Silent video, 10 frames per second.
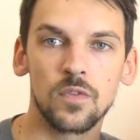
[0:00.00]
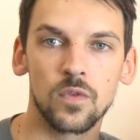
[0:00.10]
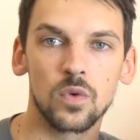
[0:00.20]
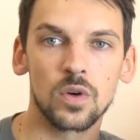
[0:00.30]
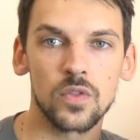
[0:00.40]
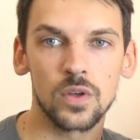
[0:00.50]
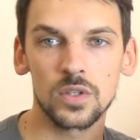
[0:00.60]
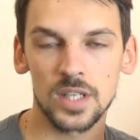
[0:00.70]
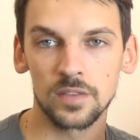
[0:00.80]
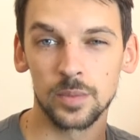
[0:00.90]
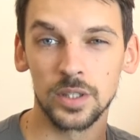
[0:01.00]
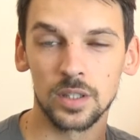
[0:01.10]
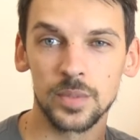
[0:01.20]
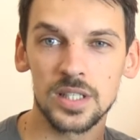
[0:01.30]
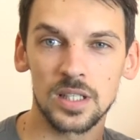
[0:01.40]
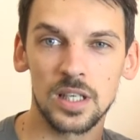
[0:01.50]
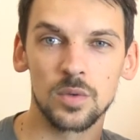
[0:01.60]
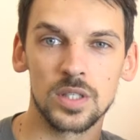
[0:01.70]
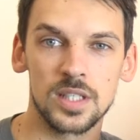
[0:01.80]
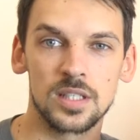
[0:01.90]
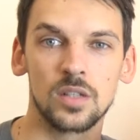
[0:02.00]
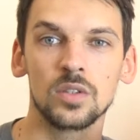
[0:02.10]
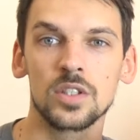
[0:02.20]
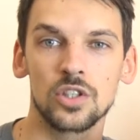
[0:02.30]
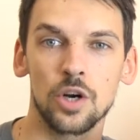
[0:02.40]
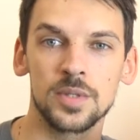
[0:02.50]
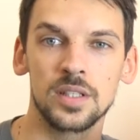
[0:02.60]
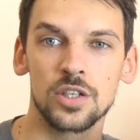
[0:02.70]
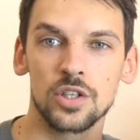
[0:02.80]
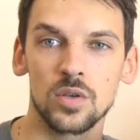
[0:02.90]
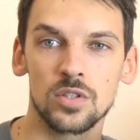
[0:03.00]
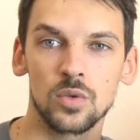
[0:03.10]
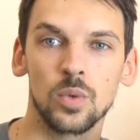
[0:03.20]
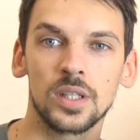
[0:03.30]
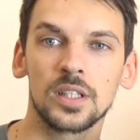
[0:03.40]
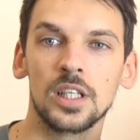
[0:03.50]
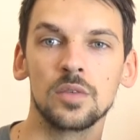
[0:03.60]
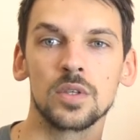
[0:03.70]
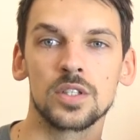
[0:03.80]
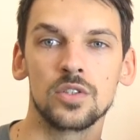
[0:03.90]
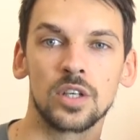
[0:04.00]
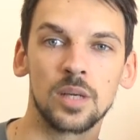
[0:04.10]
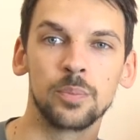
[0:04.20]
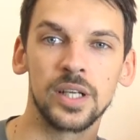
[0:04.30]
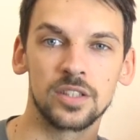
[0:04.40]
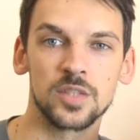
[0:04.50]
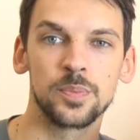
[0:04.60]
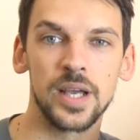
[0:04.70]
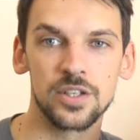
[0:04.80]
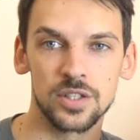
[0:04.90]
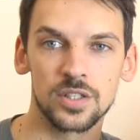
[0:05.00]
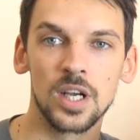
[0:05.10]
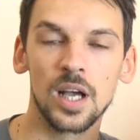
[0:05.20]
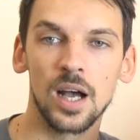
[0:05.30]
For those unfamiliar, missed keywords is a tool in Serpstat that shows you what keywords your competitors' pages